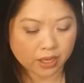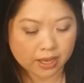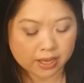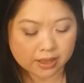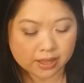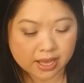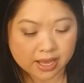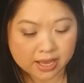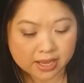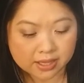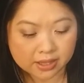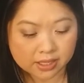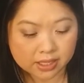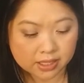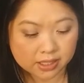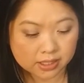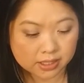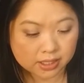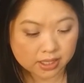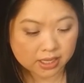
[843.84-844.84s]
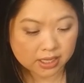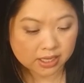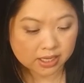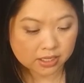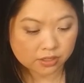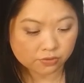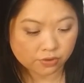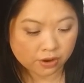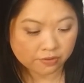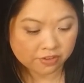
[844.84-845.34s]
And then this
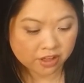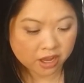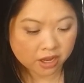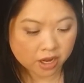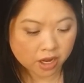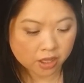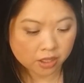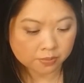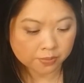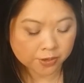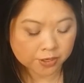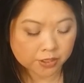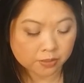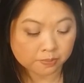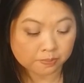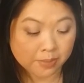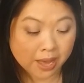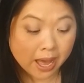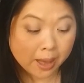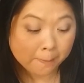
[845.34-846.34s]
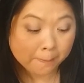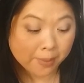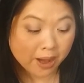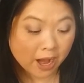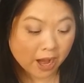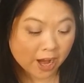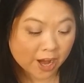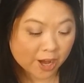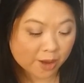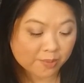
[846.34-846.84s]
is Revlon Colorburst Matte
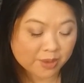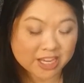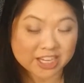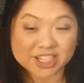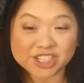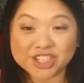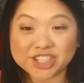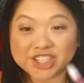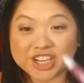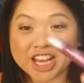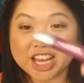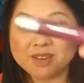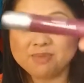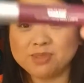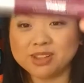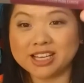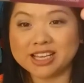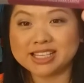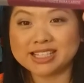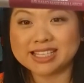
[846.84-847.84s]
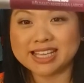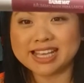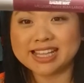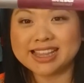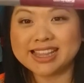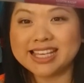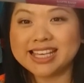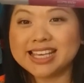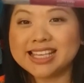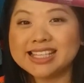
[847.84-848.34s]
Balm in Shameless.
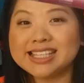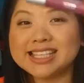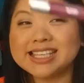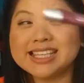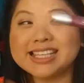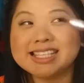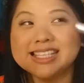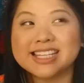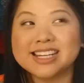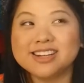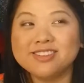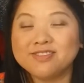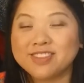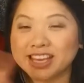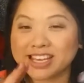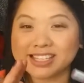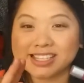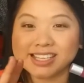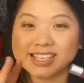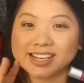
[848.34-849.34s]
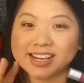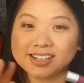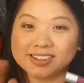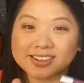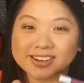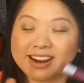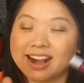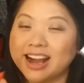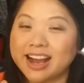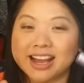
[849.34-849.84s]
And this is an amazing
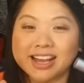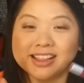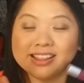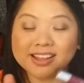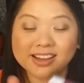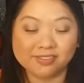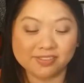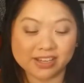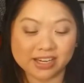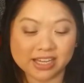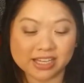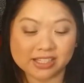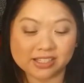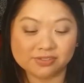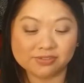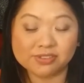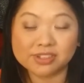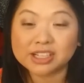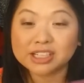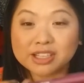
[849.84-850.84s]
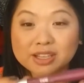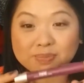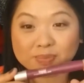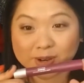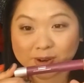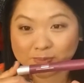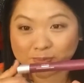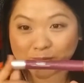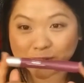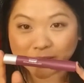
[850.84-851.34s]
color. I love it. It's really
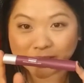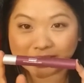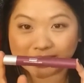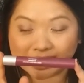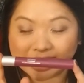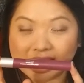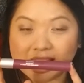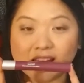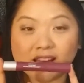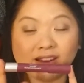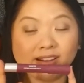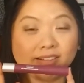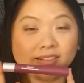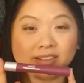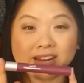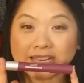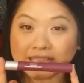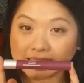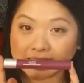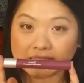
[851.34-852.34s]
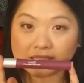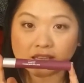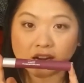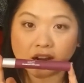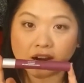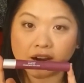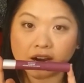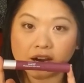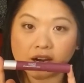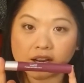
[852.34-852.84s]
purple, really
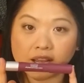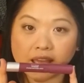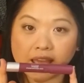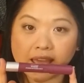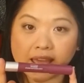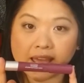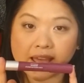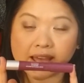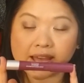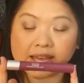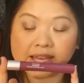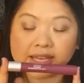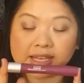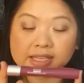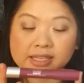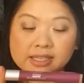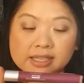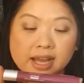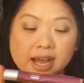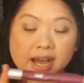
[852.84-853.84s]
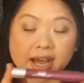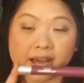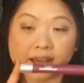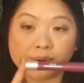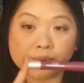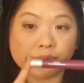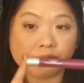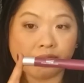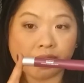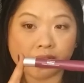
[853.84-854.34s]
dark, and
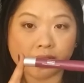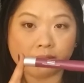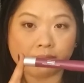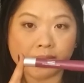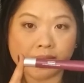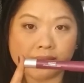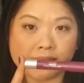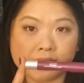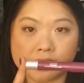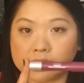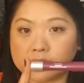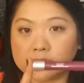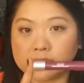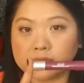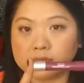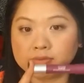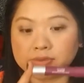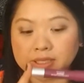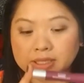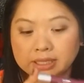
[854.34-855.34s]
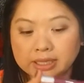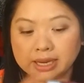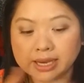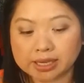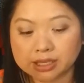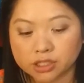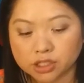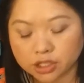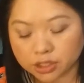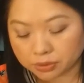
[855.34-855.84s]
I would recommend this. This is really
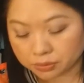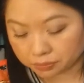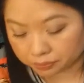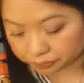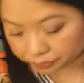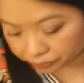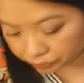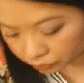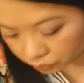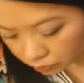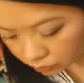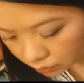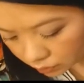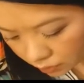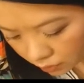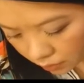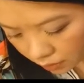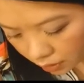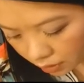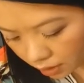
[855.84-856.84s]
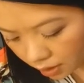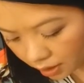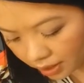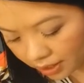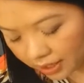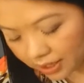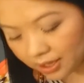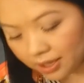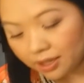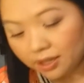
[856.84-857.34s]
nice too.
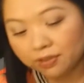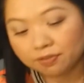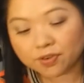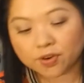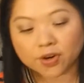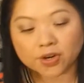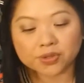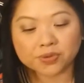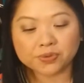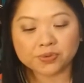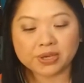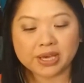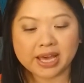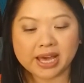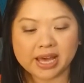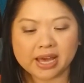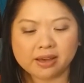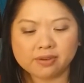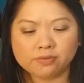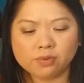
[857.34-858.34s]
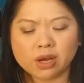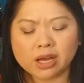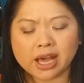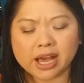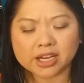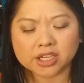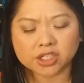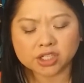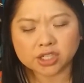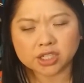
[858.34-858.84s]
Of course we have, well
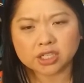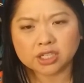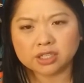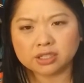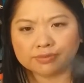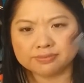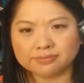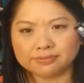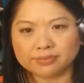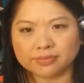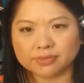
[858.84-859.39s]
actually,